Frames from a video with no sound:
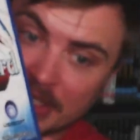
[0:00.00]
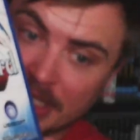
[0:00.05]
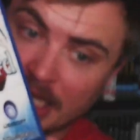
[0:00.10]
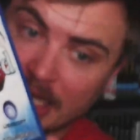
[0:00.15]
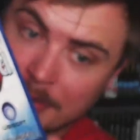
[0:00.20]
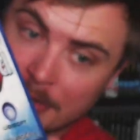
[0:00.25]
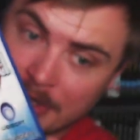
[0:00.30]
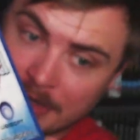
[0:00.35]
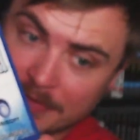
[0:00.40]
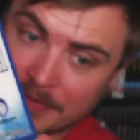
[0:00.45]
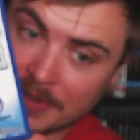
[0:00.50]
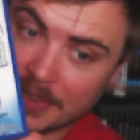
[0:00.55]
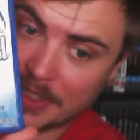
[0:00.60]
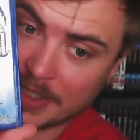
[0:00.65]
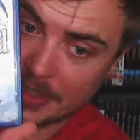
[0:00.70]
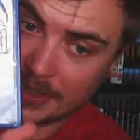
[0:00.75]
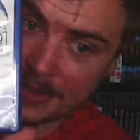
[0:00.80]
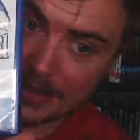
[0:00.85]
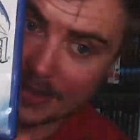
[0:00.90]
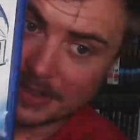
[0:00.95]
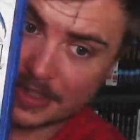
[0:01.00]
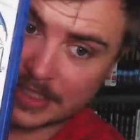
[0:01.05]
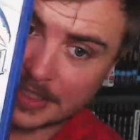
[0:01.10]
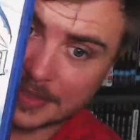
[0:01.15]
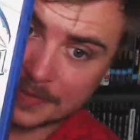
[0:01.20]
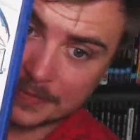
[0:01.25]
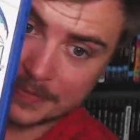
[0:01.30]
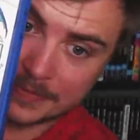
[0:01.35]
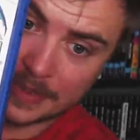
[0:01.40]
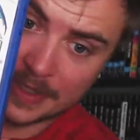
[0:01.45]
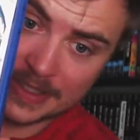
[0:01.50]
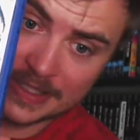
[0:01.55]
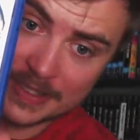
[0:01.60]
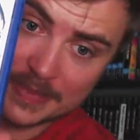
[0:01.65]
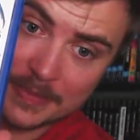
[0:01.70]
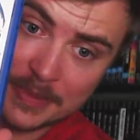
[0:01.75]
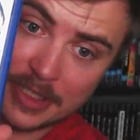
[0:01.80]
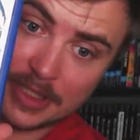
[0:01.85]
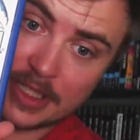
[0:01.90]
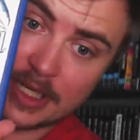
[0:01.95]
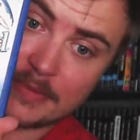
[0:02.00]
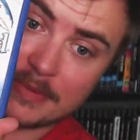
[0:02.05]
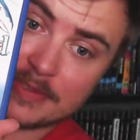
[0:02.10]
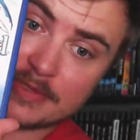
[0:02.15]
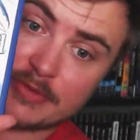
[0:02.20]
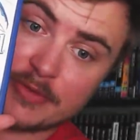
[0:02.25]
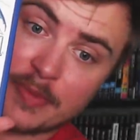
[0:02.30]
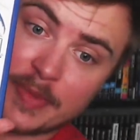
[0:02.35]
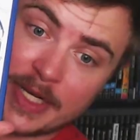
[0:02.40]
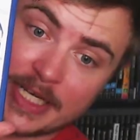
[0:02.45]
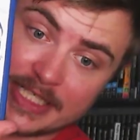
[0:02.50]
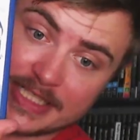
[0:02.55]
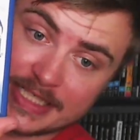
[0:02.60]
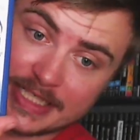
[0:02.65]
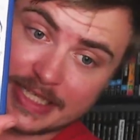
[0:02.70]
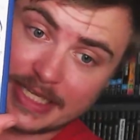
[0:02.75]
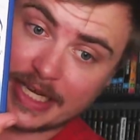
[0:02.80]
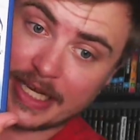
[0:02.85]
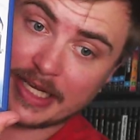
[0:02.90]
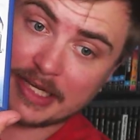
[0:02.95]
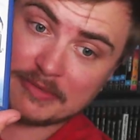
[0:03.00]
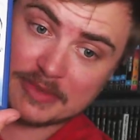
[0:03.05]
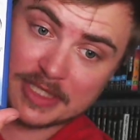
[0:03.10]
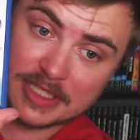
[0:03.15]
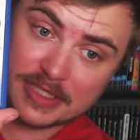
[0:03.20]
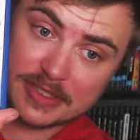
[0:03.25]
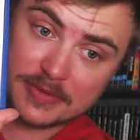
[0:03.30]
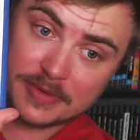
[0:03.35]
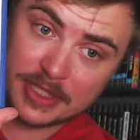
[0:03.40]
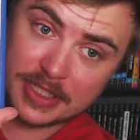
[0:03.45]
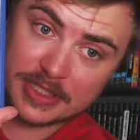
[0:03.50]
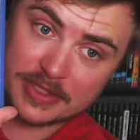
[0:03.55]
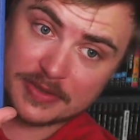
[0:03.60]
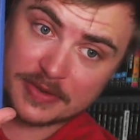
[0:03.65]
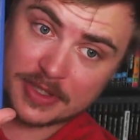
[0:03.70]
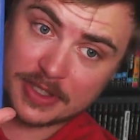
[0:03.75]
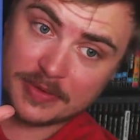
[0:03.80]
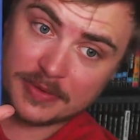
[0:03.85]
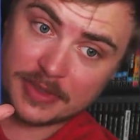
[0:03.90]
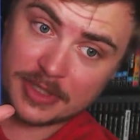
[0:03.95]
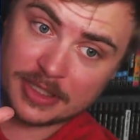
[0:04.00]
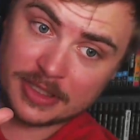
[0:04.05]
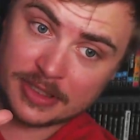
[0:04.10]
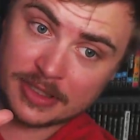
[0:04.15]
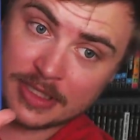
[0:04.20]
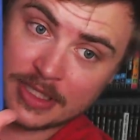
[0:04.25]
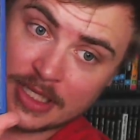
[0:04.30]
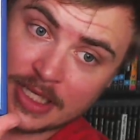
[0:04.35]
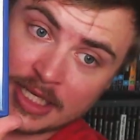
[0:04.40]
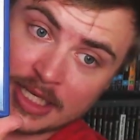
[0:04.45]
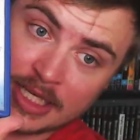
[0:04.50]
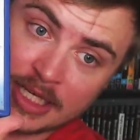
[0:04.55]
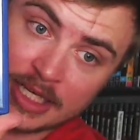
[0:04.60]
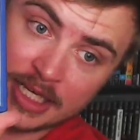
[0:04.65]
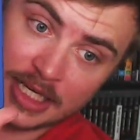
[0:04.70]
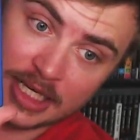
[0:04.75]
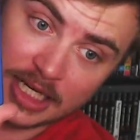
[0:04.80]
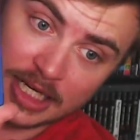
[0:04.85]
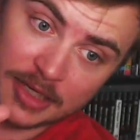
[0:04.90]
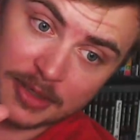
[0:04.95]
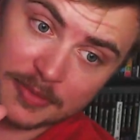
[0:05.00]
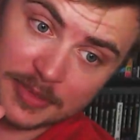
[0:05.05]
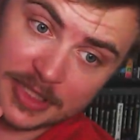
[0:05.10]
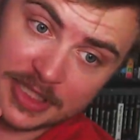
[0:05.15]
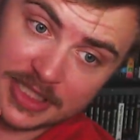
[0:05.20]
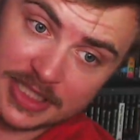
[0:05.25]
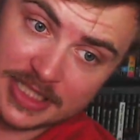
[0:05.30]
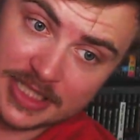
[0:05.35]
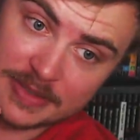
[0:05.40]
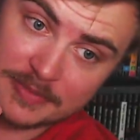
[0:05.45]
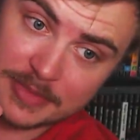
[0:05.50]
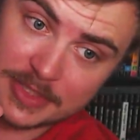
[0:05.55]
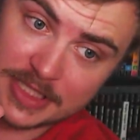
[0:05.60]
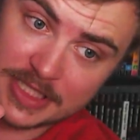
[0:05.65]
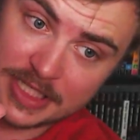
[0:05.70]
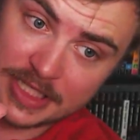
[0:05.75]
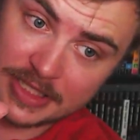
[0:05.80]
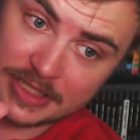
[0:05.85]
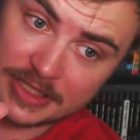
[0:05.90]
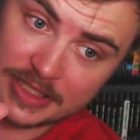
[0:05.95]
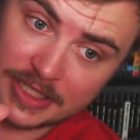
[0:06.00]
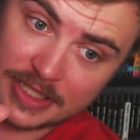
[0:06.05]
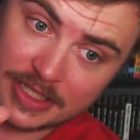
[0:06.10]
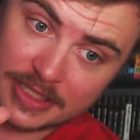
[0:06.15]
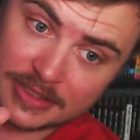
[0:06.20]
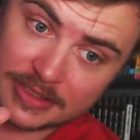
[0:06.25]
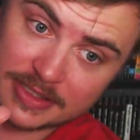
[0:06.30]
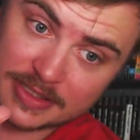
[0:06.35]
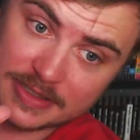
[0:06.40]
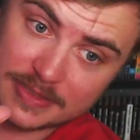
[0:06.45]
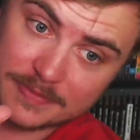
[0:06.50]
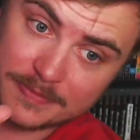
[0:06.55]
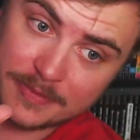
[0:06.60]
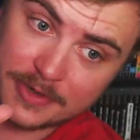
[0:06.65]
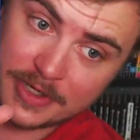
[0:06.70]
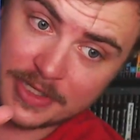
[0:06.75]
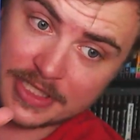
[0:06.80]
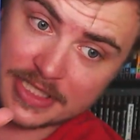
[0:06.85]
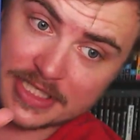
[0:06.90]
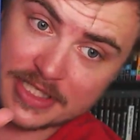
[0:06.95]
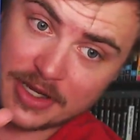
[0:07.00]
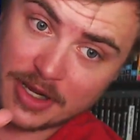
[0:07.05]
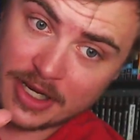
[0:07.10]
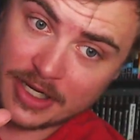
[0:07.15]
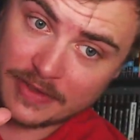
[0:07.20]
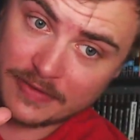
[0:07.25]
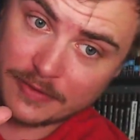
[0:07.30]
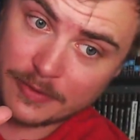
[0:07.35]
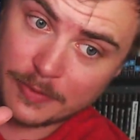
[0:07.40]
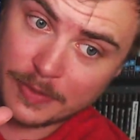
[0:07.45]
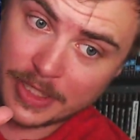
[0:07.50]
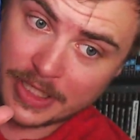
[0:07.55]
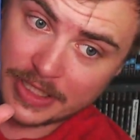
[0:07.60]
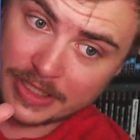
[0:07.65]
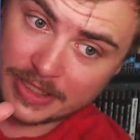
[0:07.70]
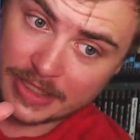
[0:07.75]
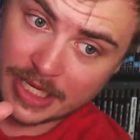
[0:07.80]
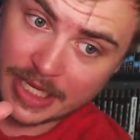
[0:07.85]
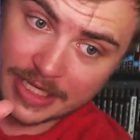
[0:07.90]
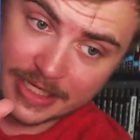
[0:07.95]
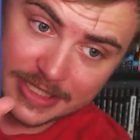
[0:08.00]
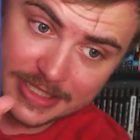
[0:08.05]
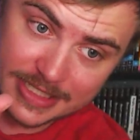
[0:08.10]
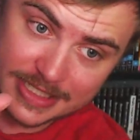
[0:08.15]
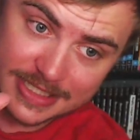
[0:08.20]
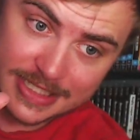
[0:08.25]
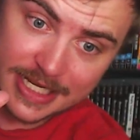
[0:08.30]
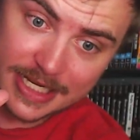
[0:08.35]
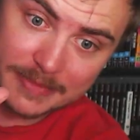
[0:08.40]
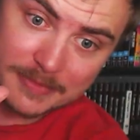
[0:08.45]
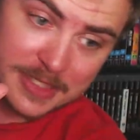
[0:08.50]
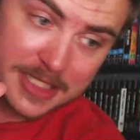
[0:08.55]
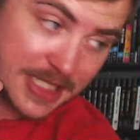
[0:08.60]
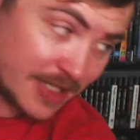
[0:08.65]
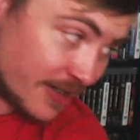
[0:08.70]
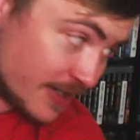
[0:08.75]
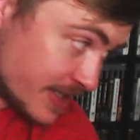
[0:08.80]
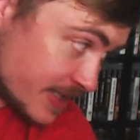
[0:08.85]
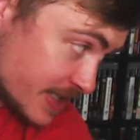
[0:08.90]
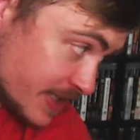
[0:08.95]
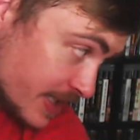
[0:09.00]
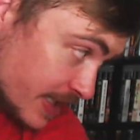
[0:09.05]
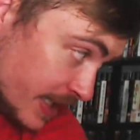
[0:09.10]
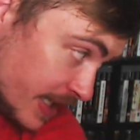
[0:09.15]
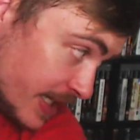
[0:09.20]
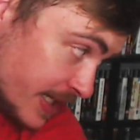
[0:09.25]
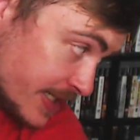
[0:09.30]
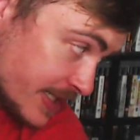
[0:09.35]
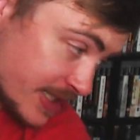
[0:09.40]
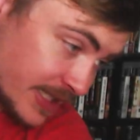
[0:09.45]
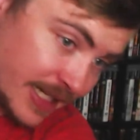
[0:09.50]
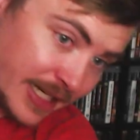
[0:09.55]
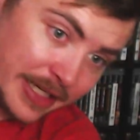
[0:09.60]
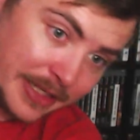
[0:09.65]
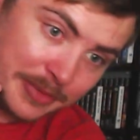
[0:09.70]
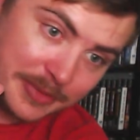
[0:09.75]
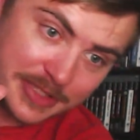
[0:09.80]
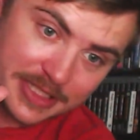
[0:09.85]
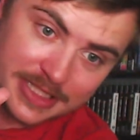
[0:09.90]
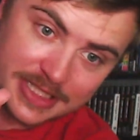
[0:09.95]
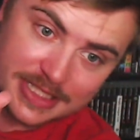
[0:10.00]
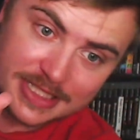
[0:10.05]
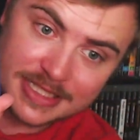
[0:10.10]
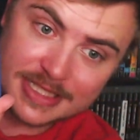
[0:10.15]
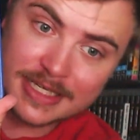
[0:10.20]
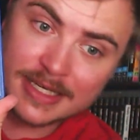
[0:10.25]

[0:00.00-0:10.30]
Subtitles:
game I've got. I just picked up some amazing games in 2021. But this in particular is pretty exciting for me. Again, it's the same series as the last game. It's